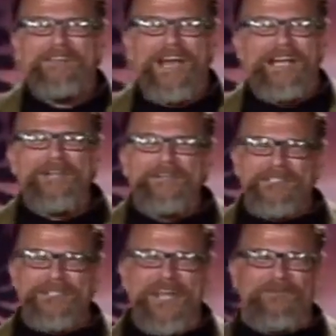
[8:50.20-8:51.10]
you got to
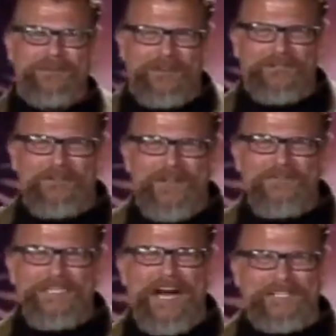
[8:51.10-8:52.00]
understand, when they're
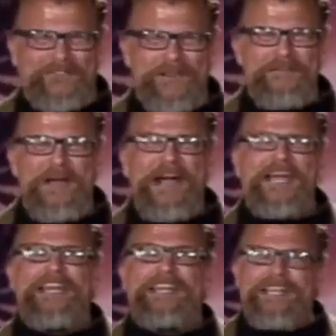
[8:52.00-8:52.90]
screaming, I scream back.
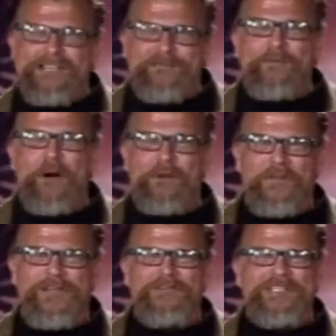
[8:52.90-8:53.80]
It is part of
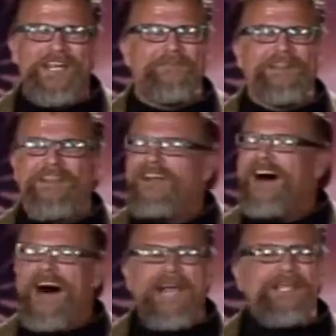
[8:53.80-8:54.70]
the entertainment.
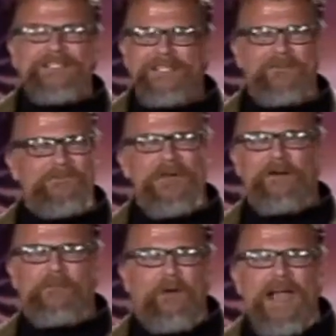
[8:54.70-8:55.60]
I could sit with
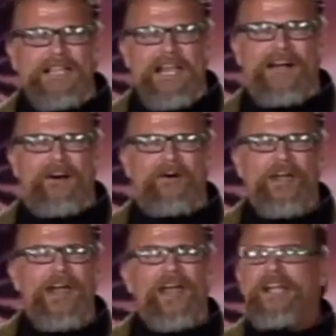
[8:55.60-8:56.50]
Mary right now,
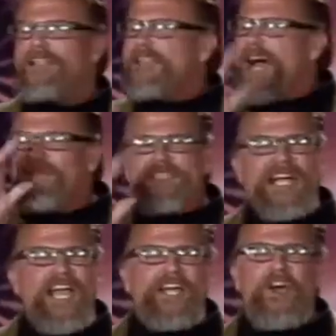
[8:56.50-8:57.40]
have a
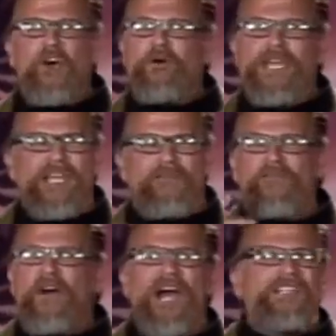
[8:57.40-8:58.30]
Diet Coke, eat
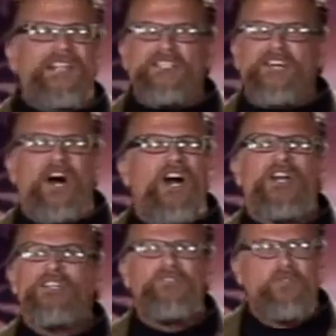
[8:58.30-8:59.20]
fries, and talk
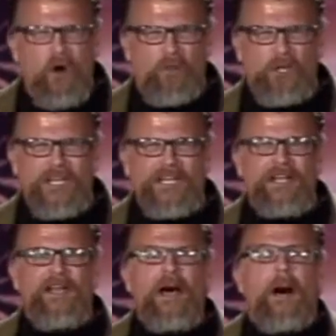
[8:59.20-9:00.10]
normally.
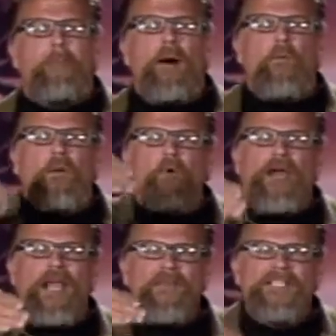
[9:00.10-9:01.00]
But when we're
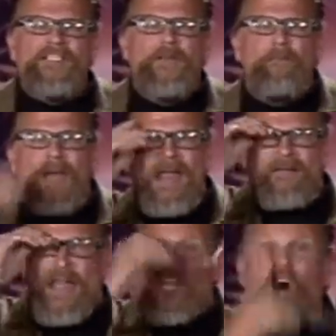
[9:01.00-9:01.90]
in this debate,
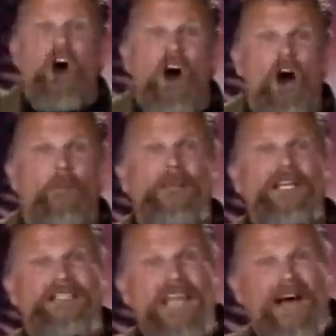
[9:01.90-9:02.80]
they call
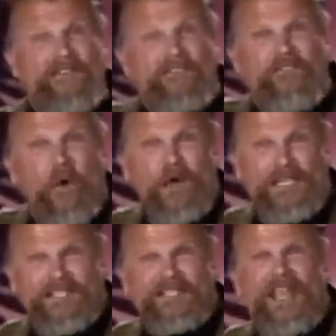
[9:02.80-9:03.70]
because they have a
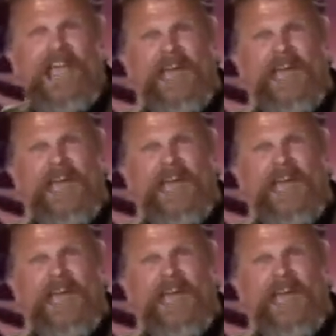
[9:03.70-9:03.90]
voice.